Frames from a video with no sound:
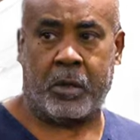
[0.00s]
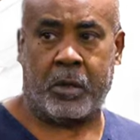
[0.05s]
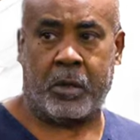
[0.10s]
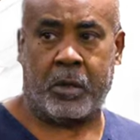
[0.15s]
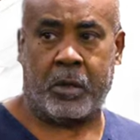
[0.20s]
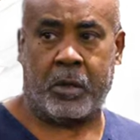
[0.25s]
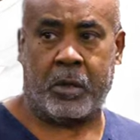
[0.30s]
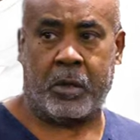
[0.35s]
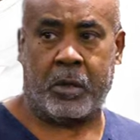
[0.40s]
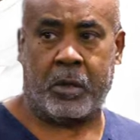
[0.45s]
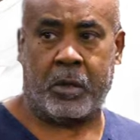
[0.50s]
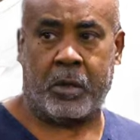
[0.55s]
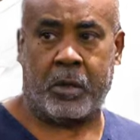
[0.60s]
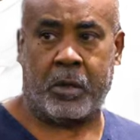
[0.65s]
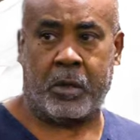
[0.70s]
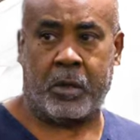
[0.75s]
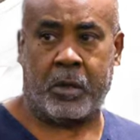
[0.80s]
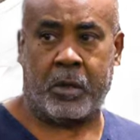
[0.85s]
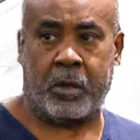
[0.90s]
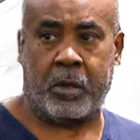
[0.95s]

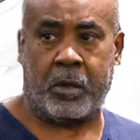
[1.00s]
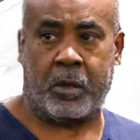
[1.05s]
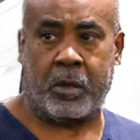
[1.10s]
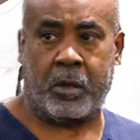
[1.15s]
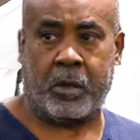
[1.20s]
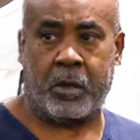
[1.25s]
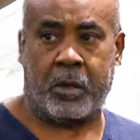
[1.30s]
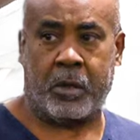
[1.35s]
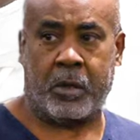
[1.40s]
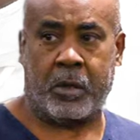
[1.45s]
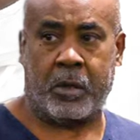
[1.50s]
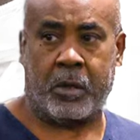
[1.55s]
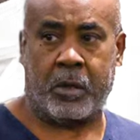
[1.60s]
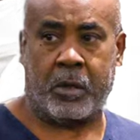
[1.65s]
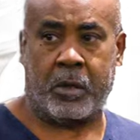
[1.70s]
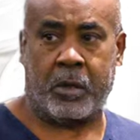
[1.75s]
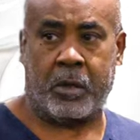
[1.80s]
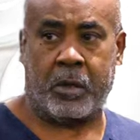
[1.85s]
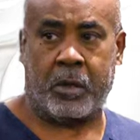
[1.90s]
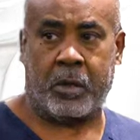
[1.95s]

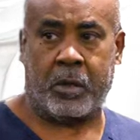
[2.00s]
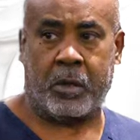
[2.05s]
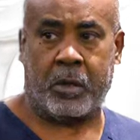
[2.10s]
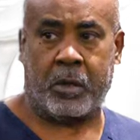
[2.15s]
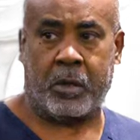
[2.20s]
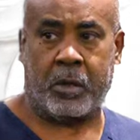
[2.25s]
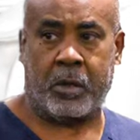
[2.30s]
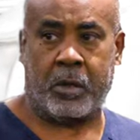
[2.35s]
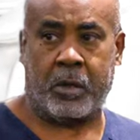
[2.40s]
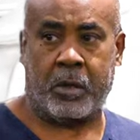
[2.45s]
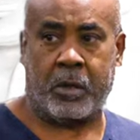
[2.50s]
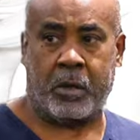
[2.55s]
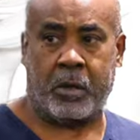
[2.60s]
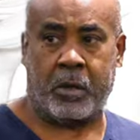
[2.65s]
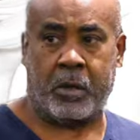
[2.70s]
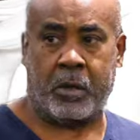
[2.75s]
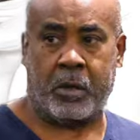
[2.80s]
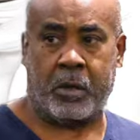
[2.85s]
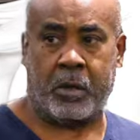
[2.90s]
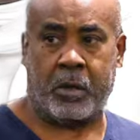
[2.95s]

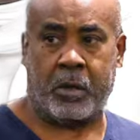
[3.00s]
[no speech]